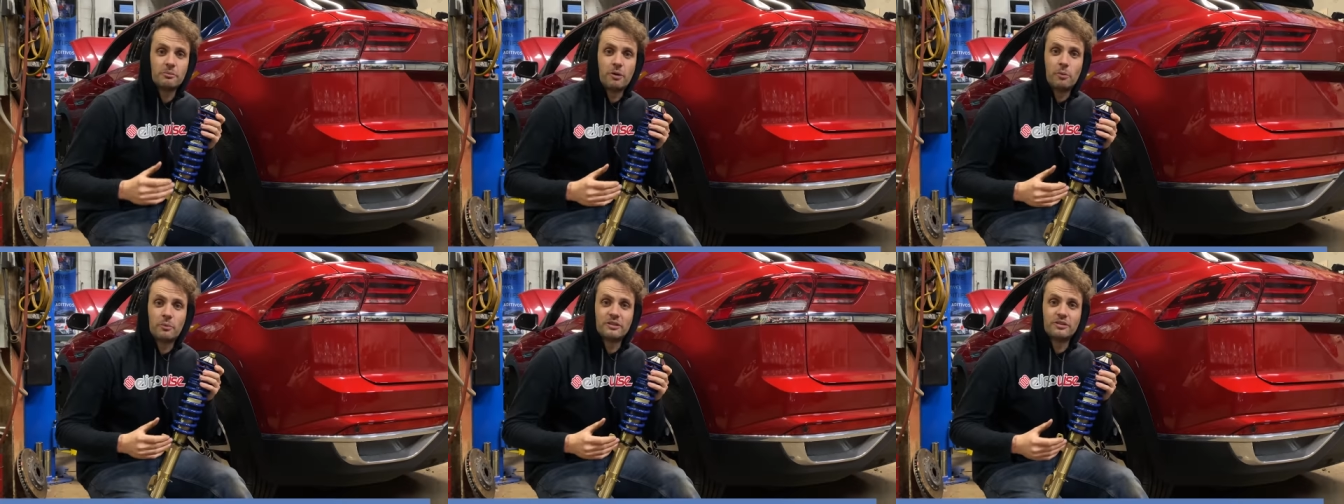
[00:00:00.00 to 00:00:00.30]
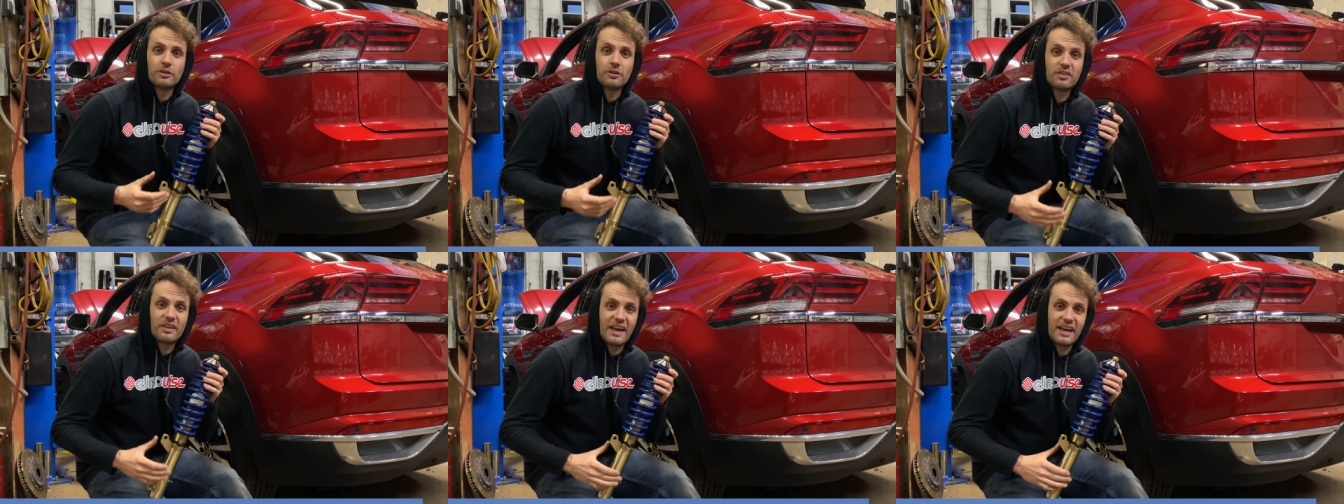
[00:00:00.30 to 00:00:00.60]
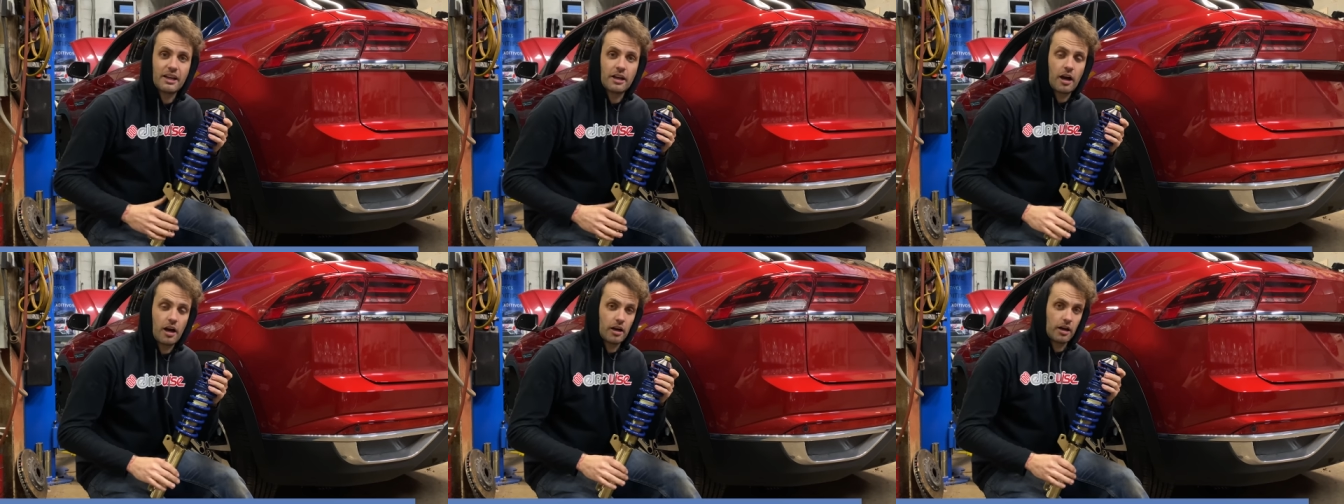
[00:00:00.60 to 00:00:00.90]
moment to
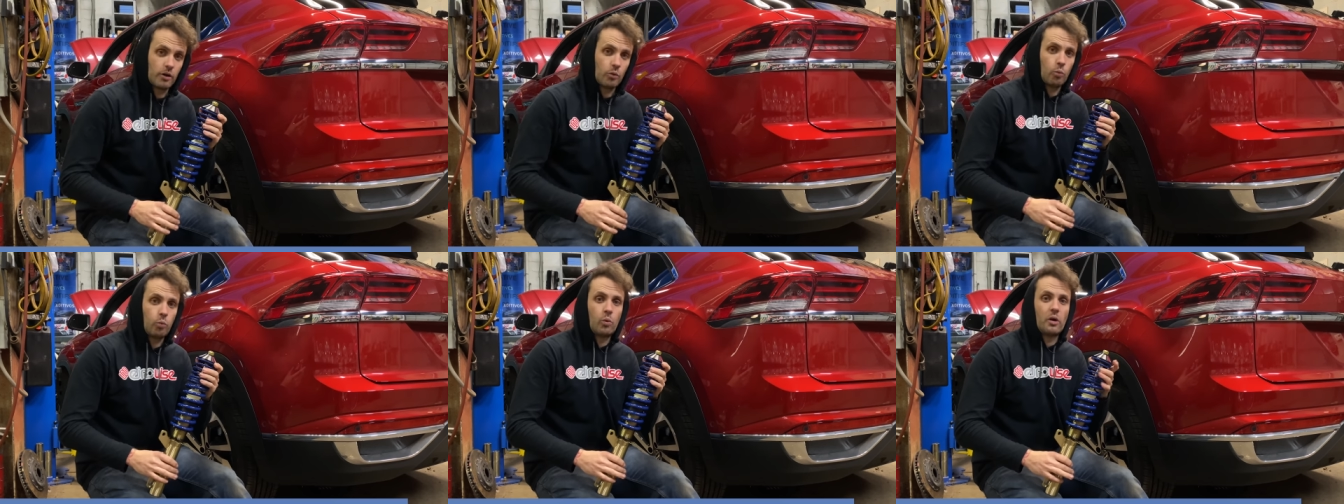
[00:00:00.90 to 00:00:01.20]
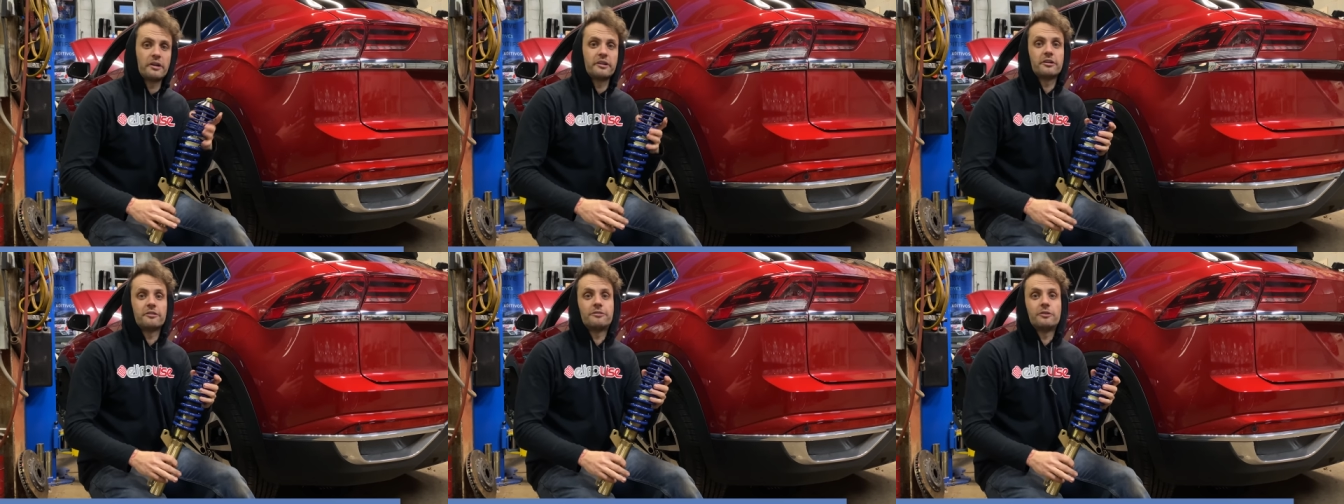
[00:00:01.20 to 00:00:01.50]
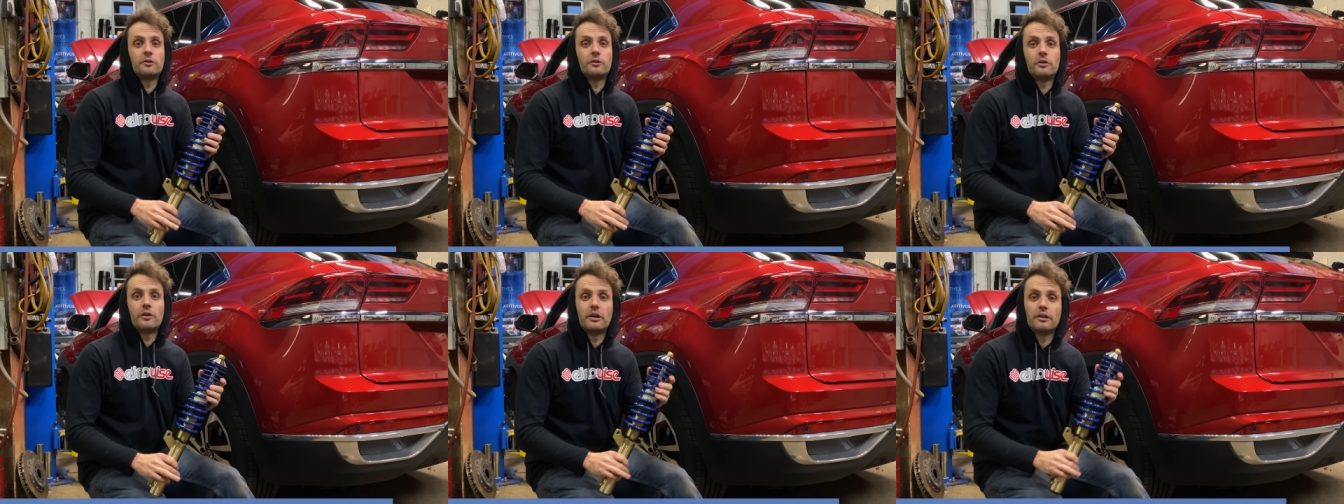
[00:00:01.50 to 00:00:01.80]
thank our
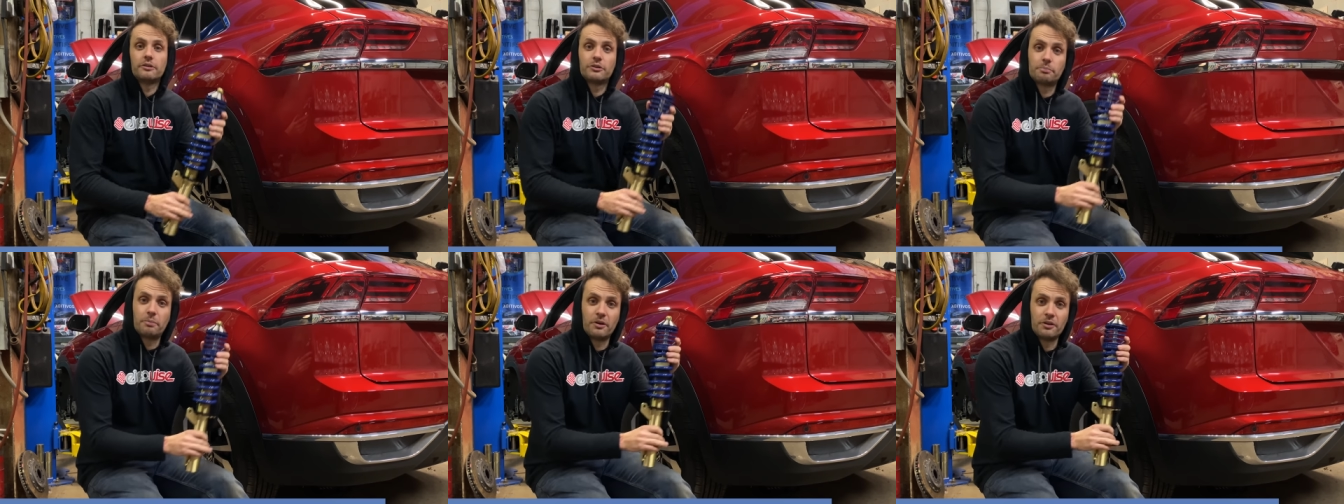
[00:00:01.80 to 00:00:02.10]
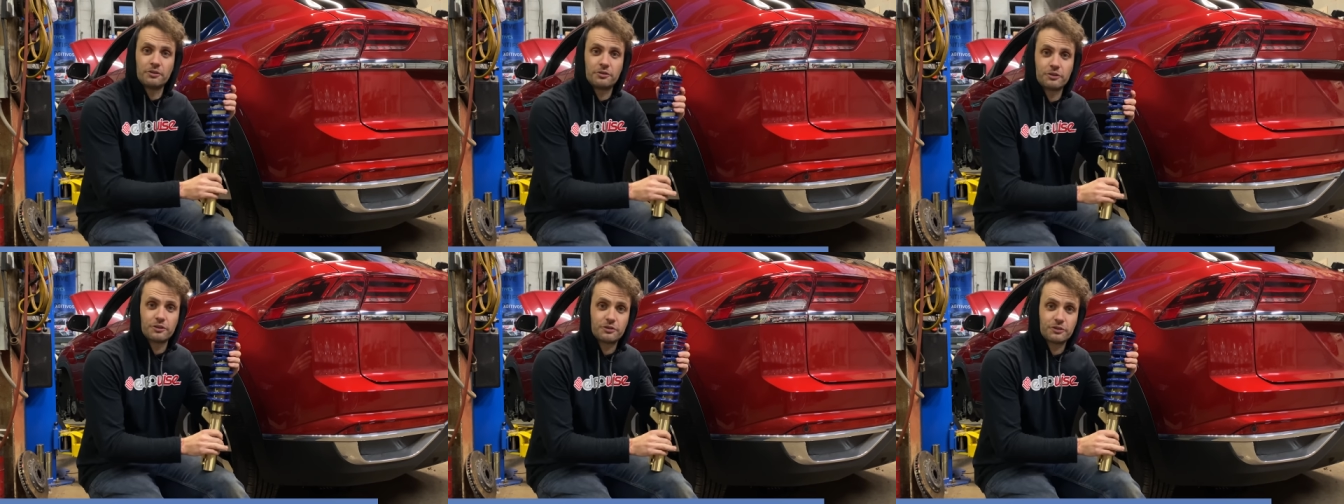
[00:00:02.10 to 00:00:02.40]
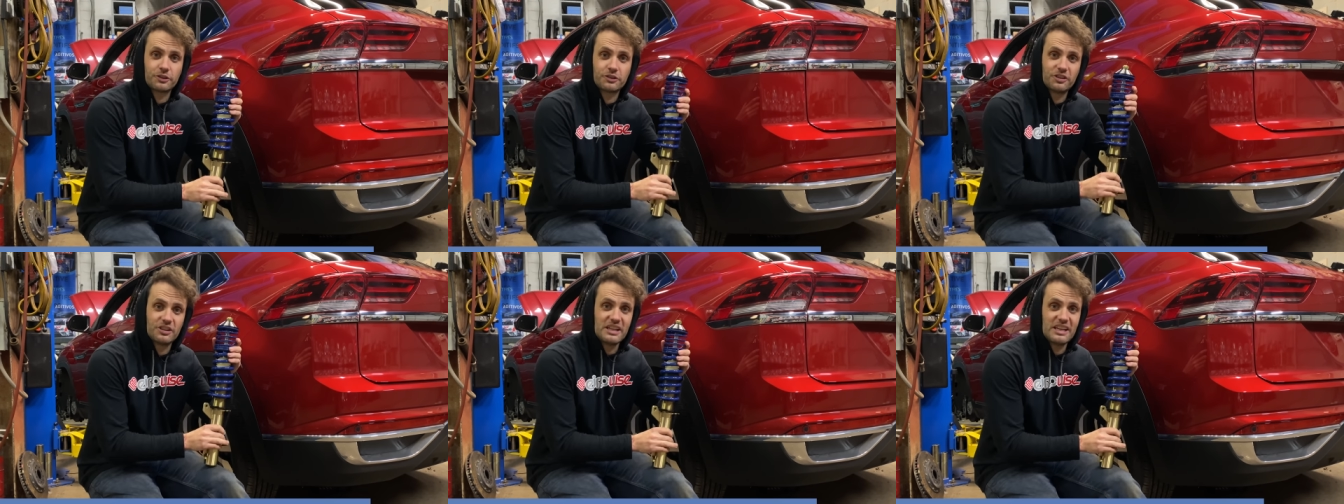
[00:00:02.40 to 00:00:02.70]
wonderful sponsors
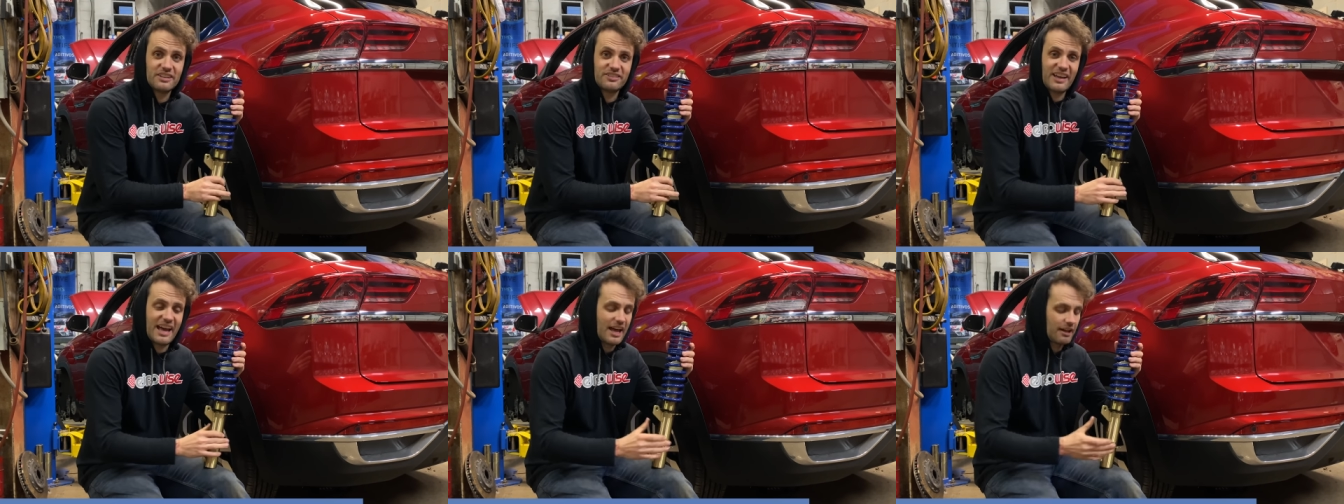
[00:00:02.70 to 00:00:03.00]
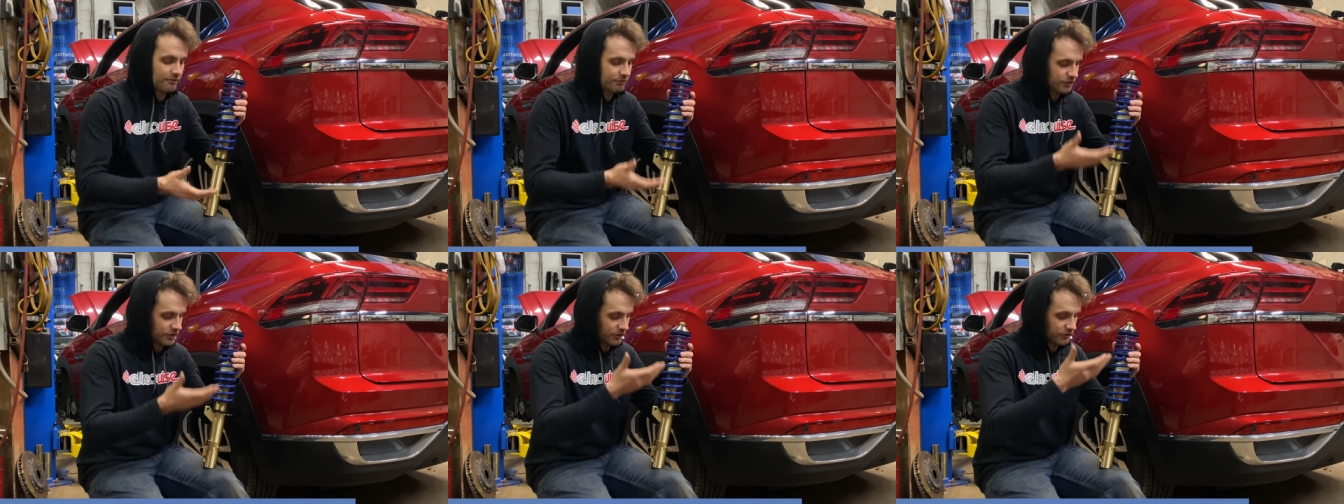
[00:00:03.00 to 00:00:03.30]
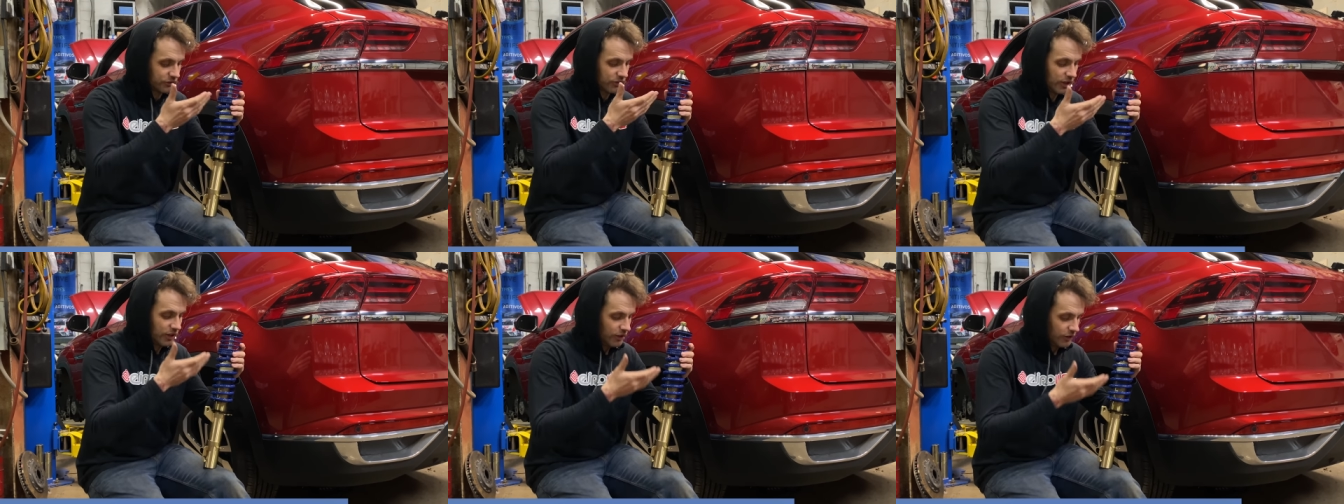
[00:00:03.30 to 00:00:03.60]
for today's
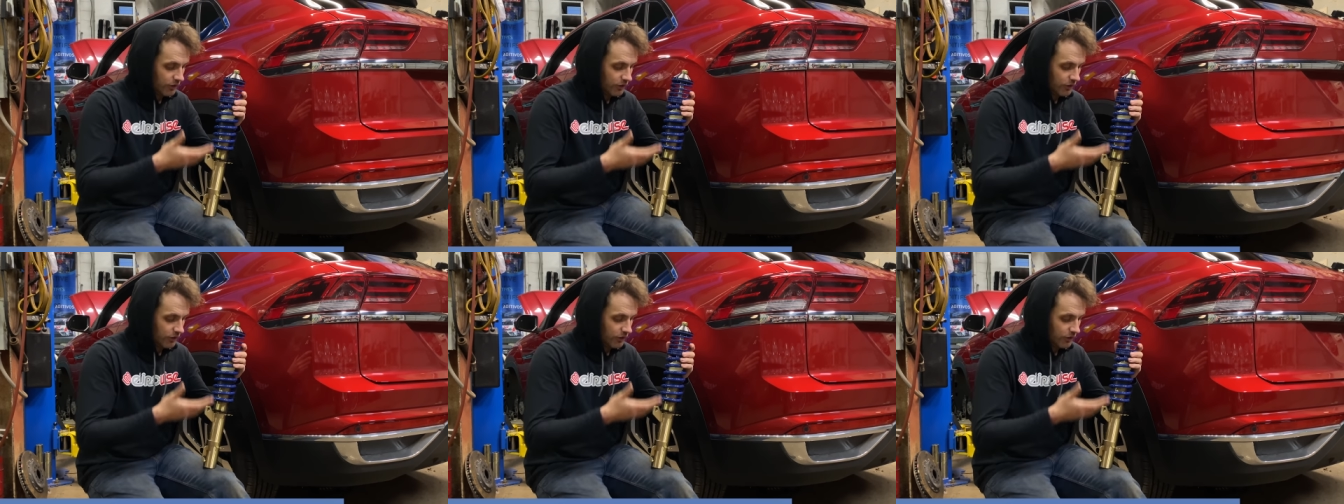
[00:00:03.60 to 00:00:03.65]
adverts,